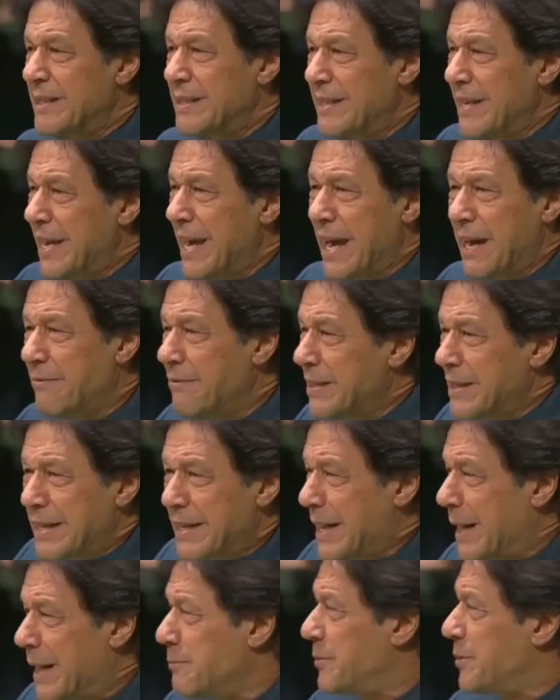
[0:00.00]
They
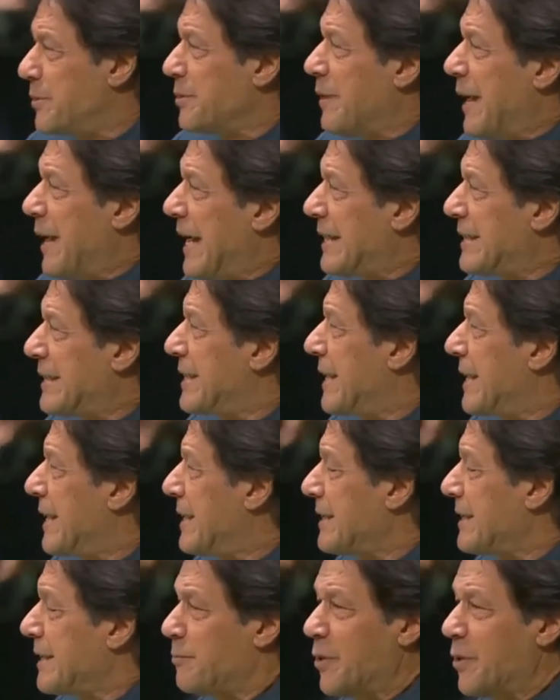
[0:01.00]
haven't come to, as
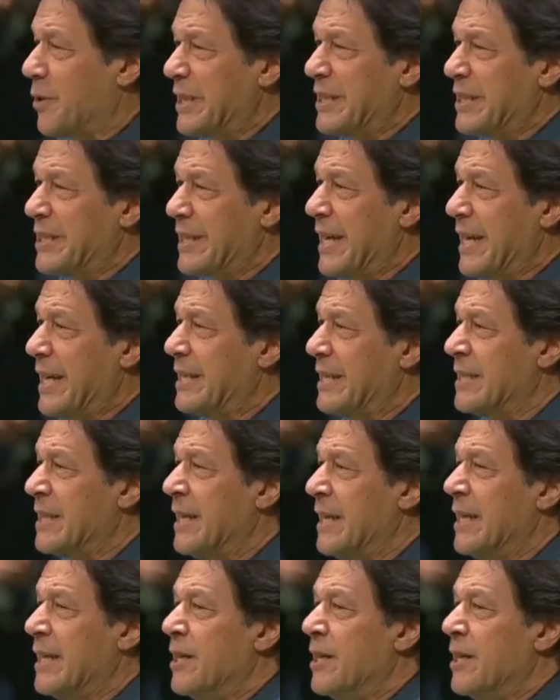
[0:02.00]
Narendra Modi says,